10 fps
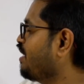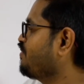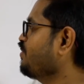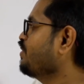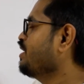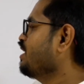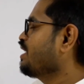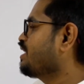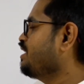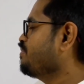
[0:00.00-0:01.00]
to
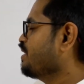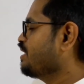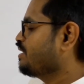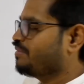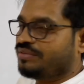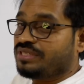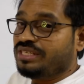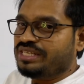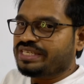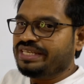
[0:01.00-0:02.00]
keep
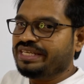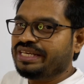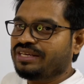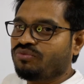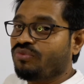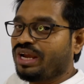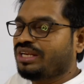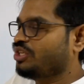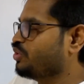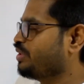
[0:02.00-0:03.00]
seriously while
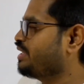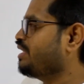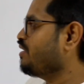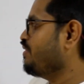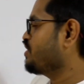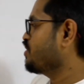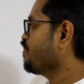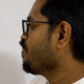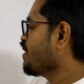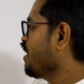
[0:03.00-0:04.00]
doing the derivation.
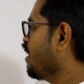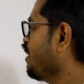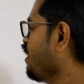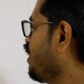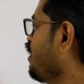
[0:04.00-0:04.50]
And then